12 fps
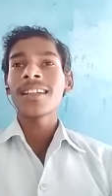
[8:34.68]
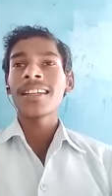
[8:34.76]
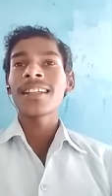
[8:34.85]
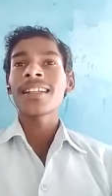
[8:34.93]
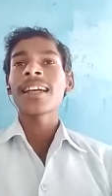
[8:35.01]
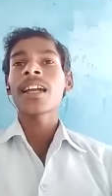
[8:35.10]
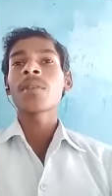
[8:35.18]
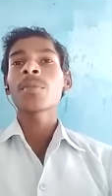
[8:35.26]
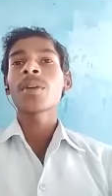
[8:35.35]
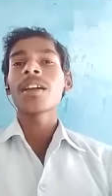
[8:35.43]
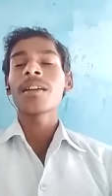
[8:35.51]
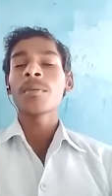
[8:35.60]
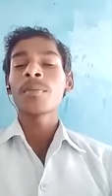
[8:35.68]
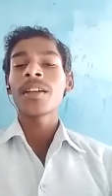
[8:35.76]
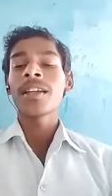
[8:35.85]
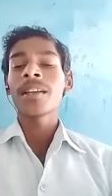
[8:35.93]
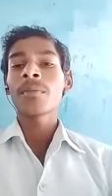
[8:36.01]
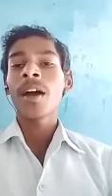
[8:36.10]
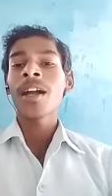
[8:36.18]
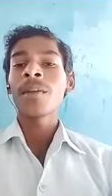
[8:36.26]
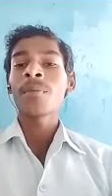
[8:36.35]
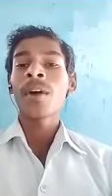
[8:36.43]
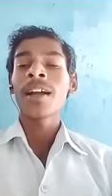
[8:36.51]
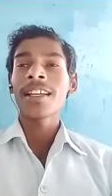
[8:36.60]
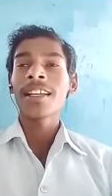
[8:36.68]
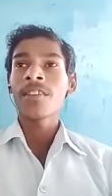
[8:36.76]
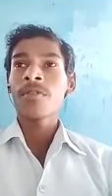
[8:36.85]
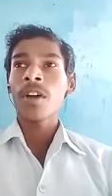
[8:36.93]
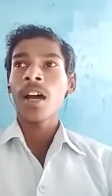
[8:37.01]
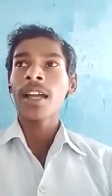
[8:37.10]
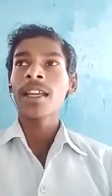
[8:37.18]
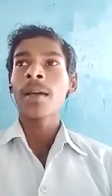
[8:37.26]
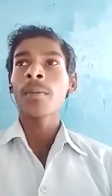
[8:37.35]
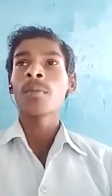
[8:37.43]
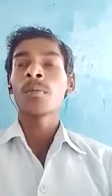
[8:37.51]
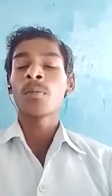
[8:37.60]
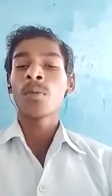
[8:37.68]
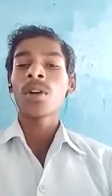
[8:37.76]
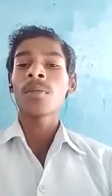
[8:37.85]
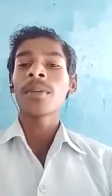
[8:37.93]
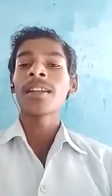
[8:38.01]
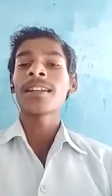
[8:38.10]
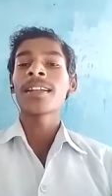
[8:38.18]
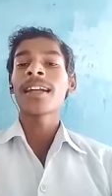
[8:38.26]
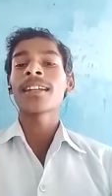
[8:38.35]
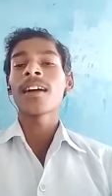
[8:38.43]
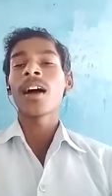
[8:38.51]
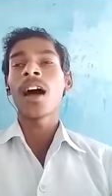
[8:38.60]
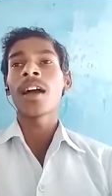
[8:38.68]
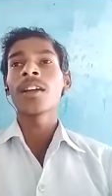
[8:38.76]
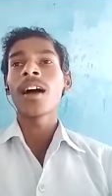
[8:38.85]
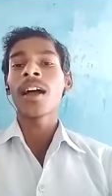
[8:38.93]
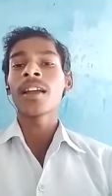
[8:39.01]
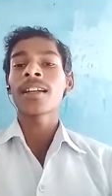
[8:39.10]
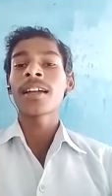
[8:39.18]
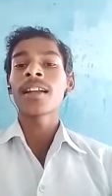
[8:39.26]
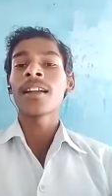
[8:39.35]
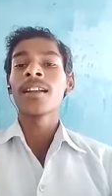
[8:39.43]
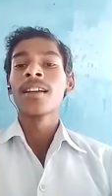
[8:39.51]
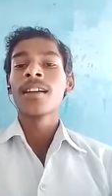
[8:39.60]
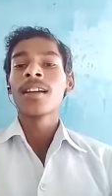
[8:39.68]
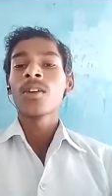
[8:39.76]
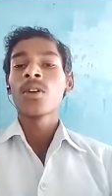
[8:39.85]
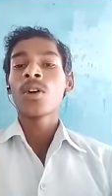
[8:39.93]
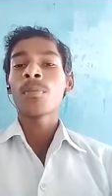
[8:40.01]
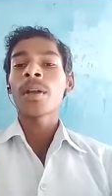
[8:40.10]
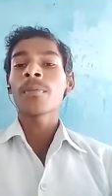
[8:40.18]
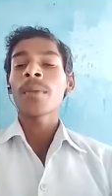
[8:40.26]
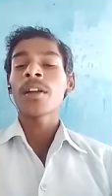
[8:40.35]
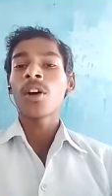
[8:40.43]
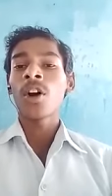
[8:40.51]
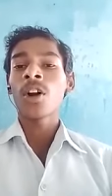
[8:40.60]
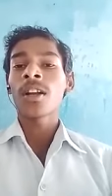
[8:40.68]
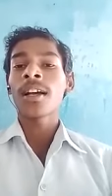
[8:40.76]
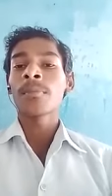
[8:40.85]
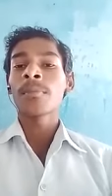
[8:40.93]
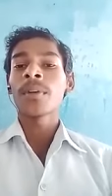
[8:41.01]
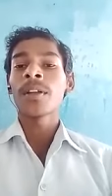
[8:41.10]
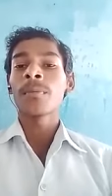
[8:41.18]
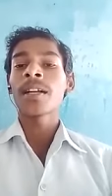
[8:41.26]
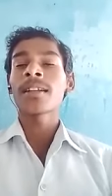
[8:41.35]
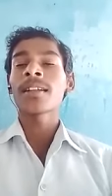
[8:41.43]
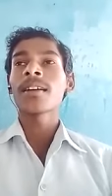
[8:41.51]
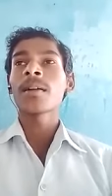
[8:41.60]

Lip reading: can be in my mind, if I have more money, that I can open my own company, but